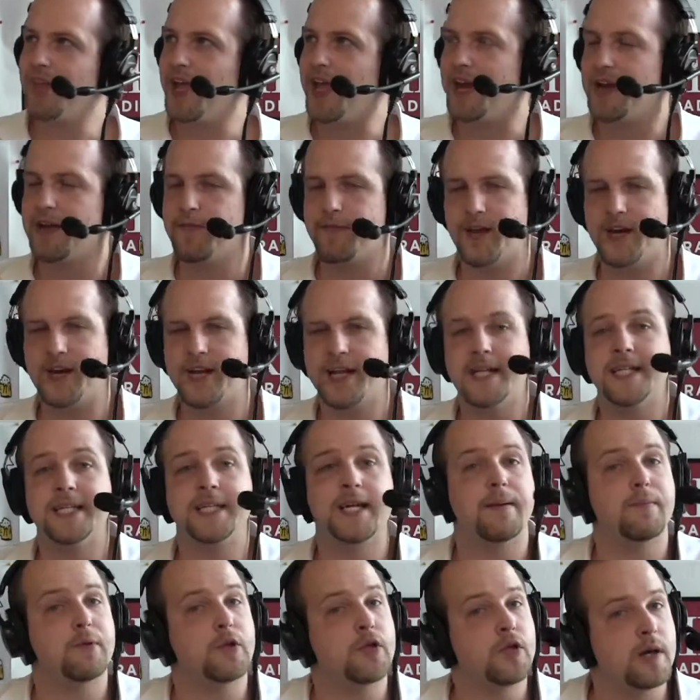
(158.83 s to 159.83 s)
and if any
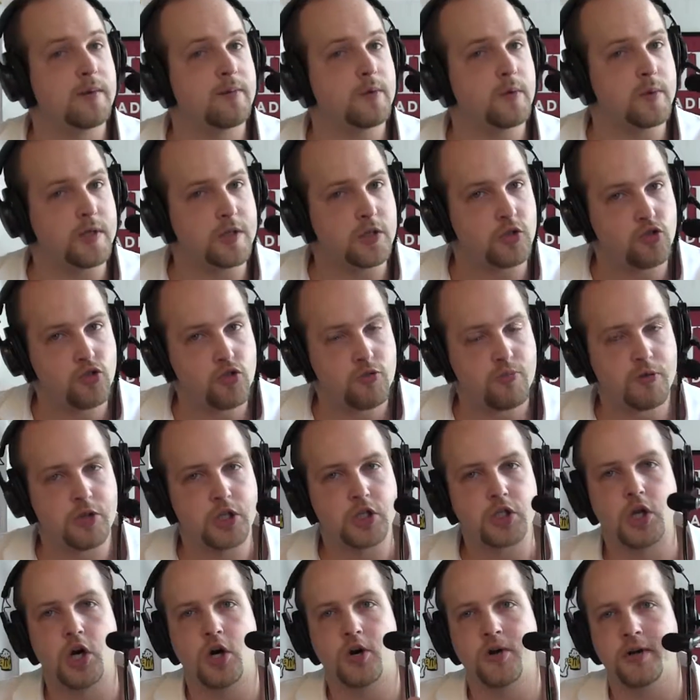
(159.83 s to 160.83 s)
WWE
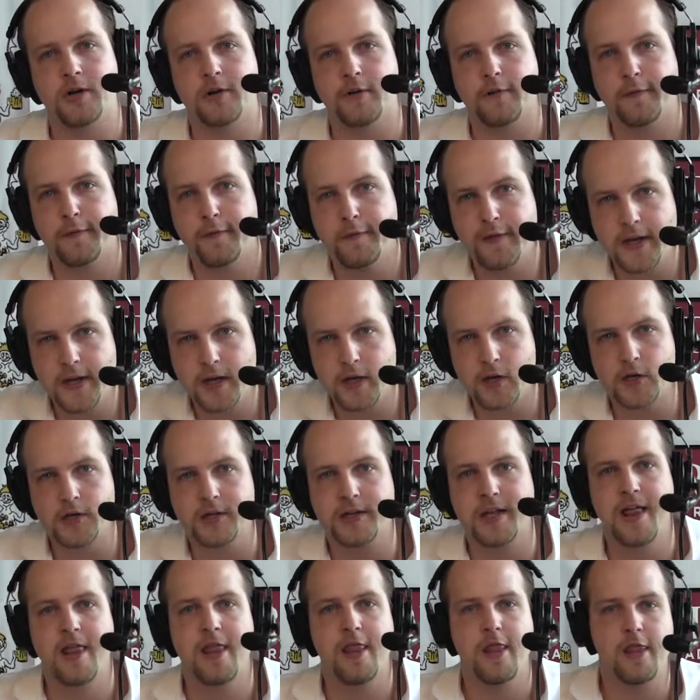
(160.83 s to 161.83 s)
superstar
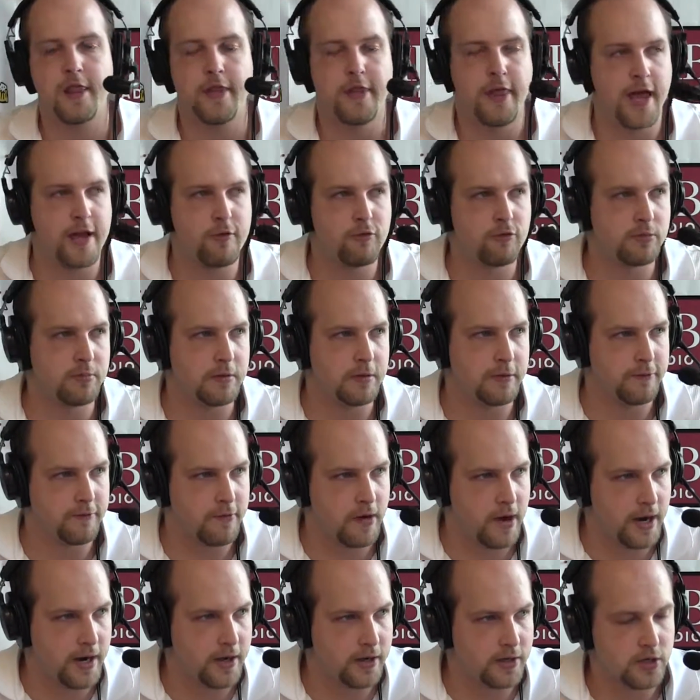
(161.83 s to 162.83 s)
interfered, they would be
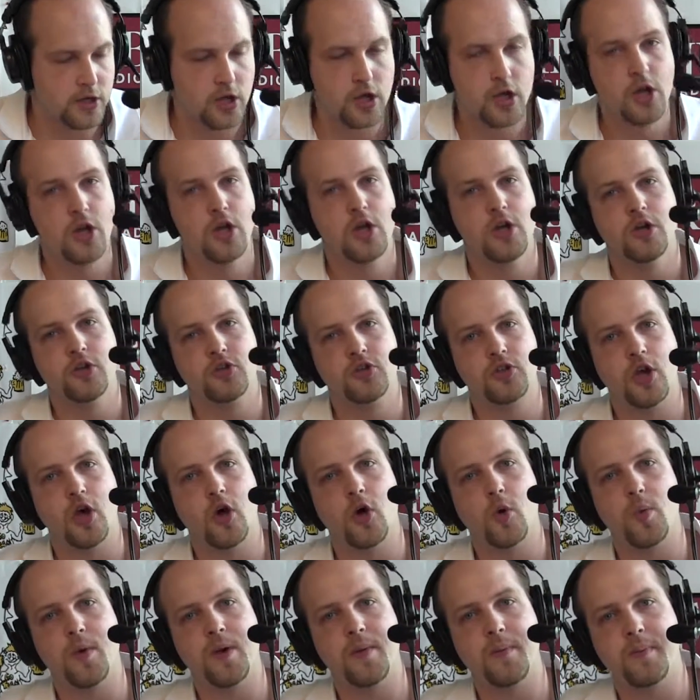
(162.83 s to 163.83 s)
fired.
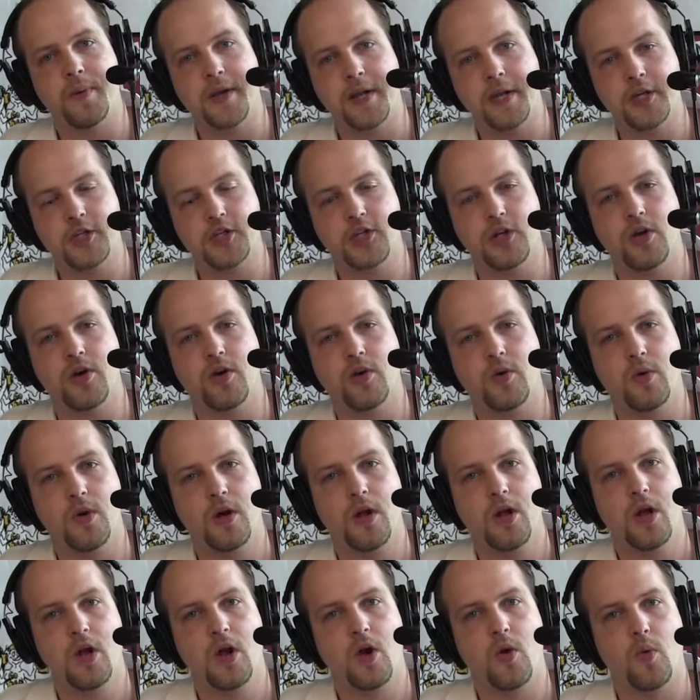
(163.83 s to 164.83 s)
So when Big Show
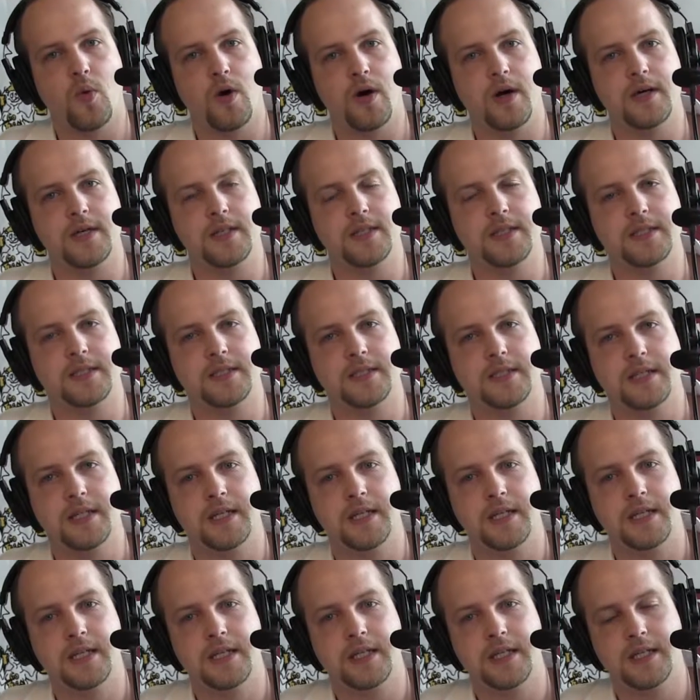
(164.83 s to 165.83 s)
was
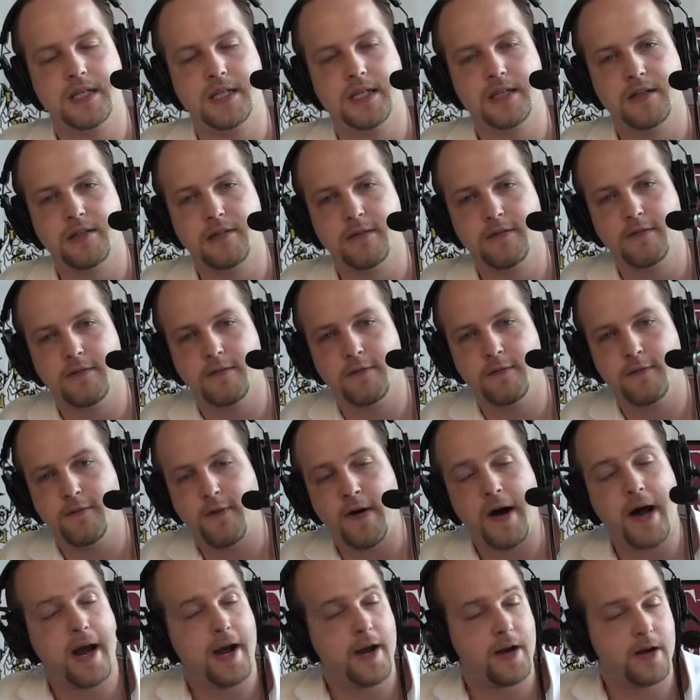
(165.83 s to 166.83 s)

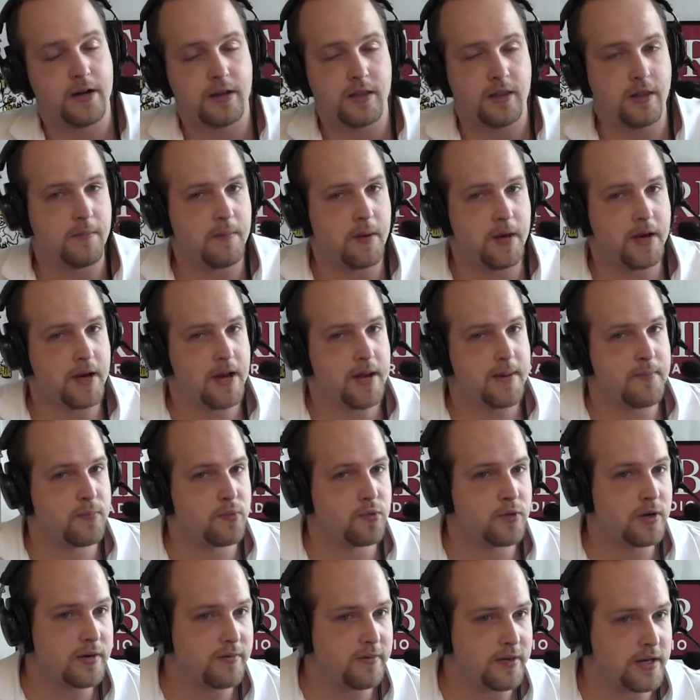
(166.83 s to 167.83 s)
fired the Monday
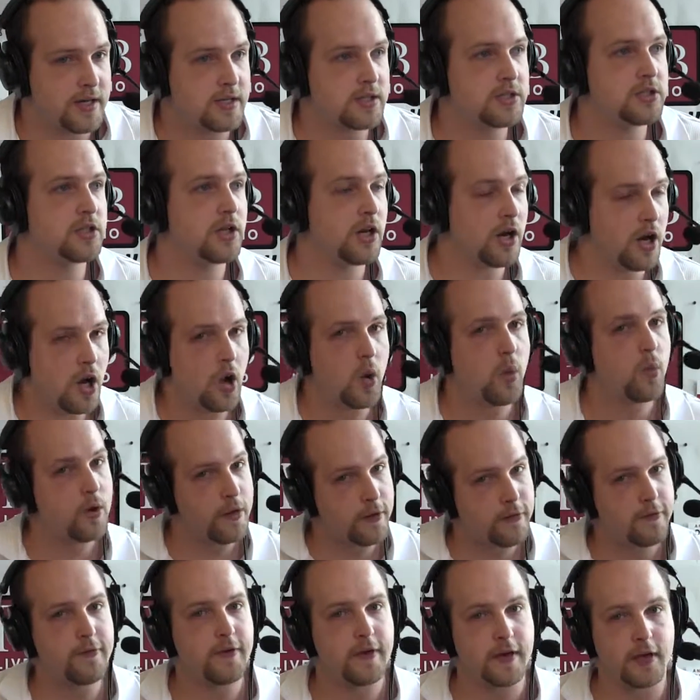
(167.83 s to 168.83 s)
previous,
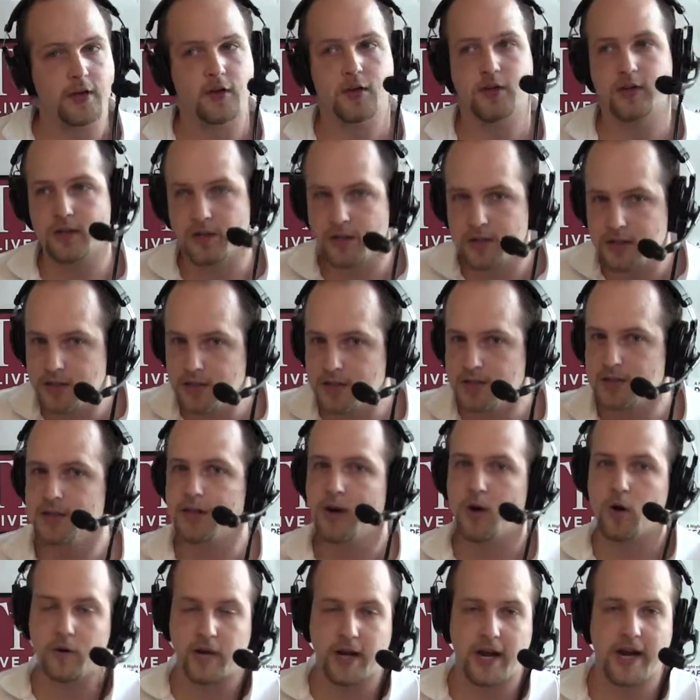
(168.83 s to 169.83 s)
we figured,
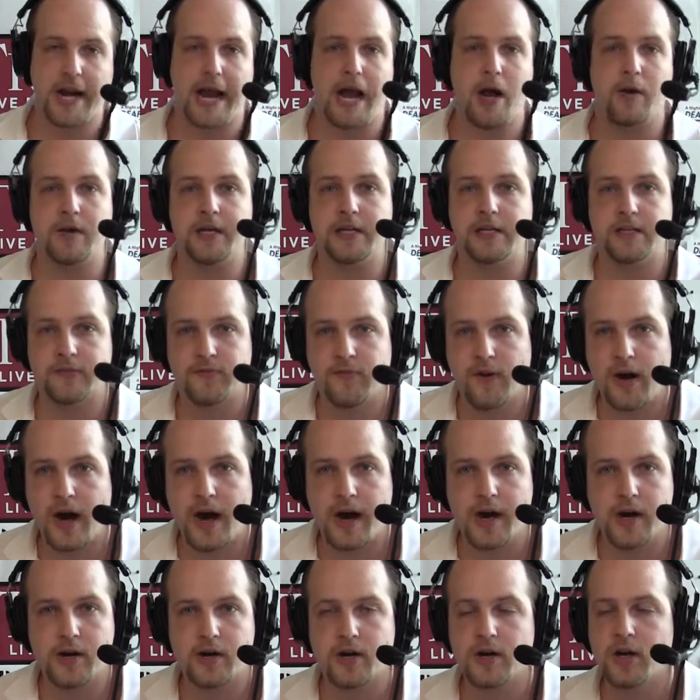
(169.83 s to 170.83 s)
okay, now he's
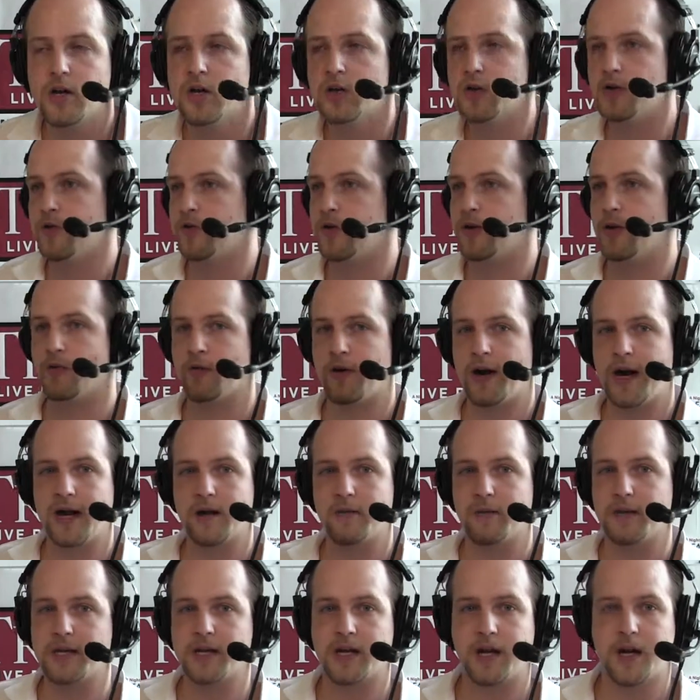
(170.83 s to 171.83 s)
fired, so if he
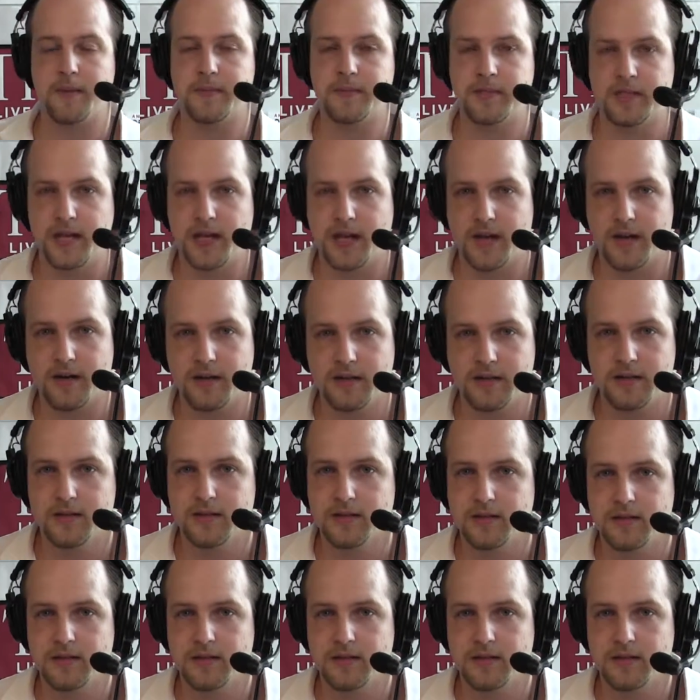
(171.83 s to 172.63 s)
randomly comes in,